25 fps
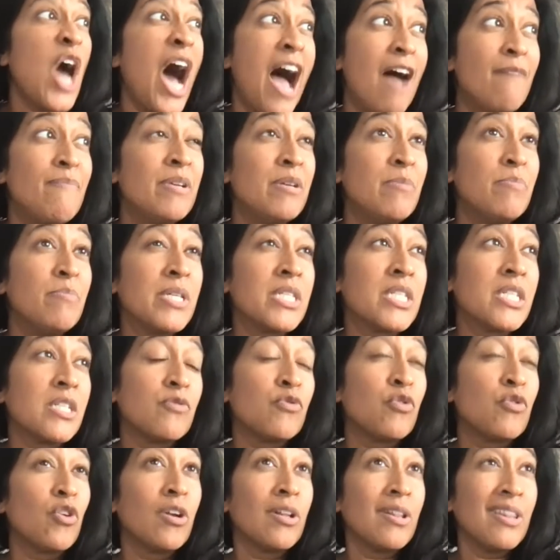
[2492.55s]
I've been in
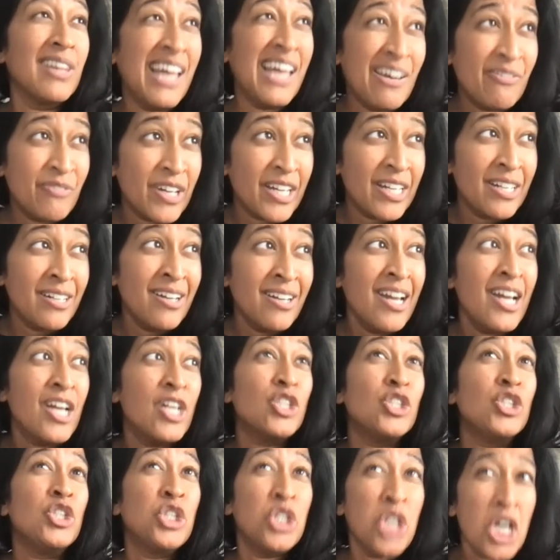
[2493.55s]
business for 11.
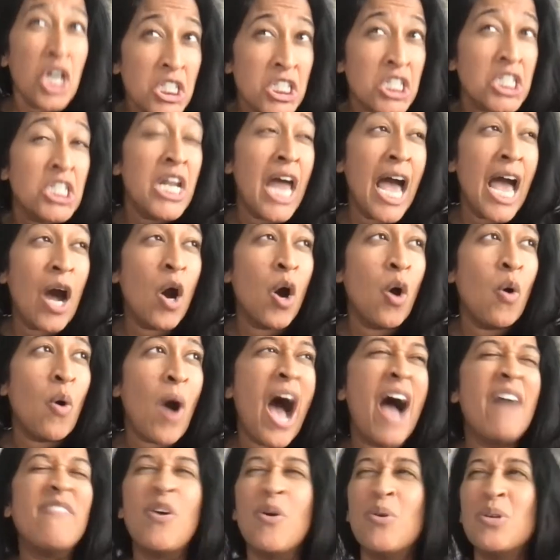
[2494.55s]
Just
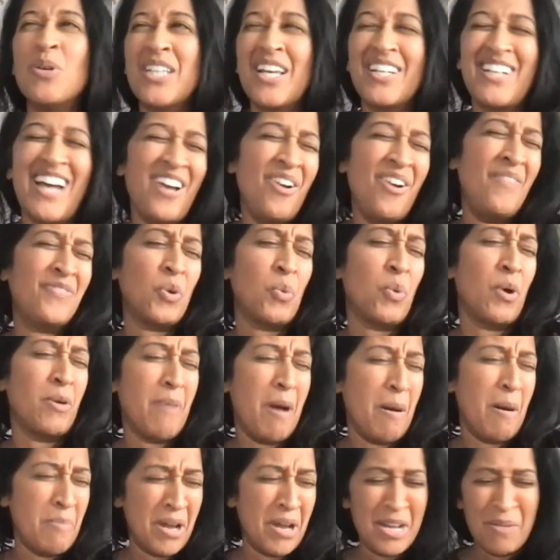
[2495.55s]
now, I've always like, I don't have to worry
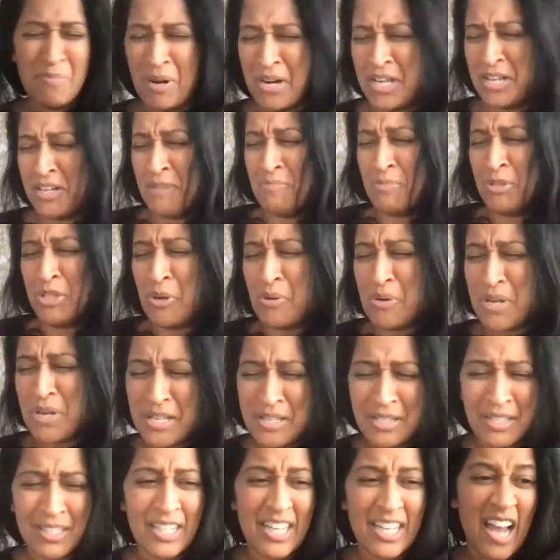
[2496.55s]
about money. Money comes so
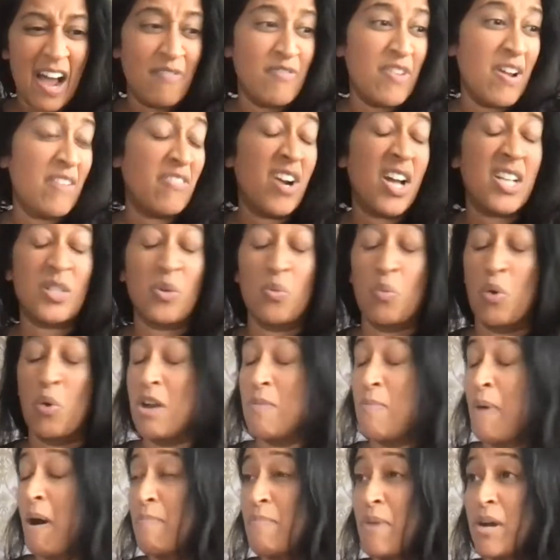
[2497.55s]
easily. I've never had to
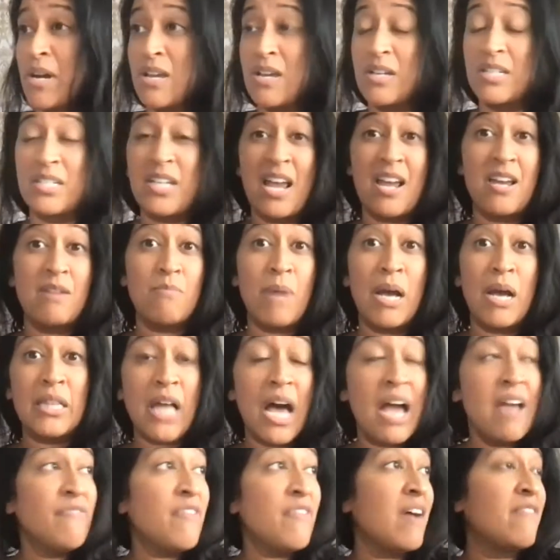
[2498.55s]
worry about money a day in my
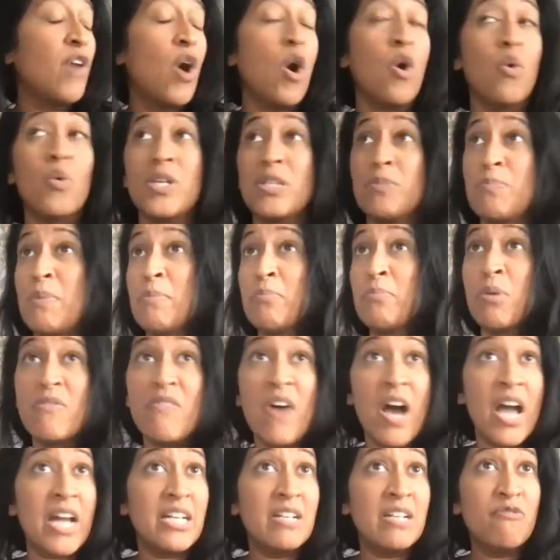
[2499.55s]
life. I've always been
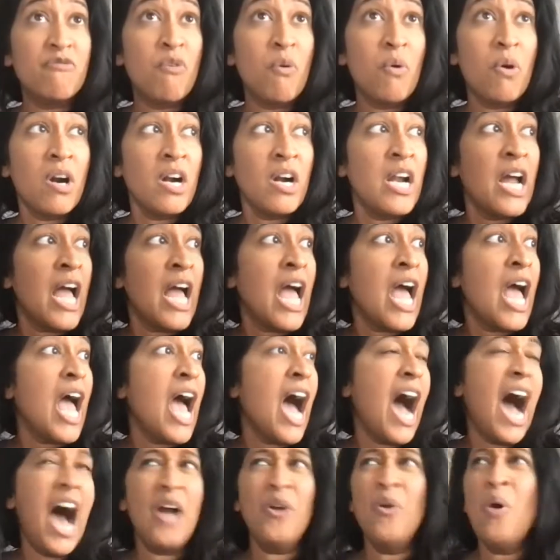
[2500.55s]
provided for.
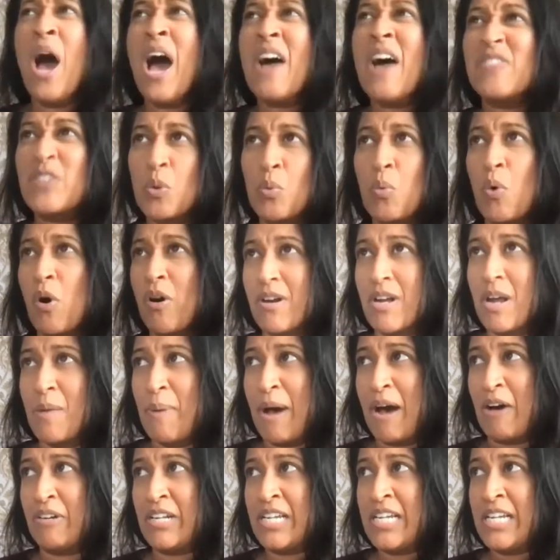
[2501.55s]
I don't have to worry
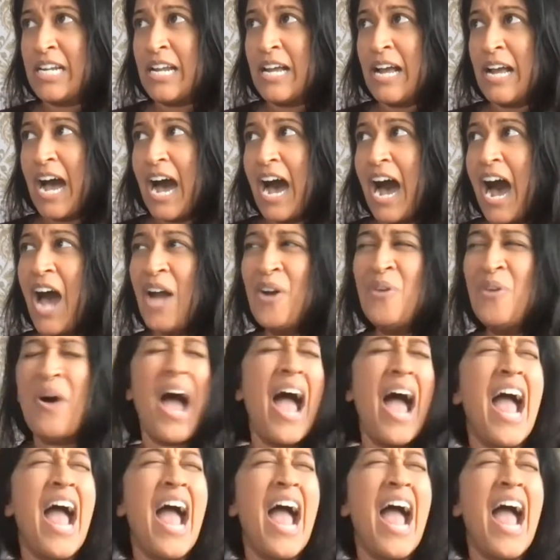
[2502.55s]
about it. I don't.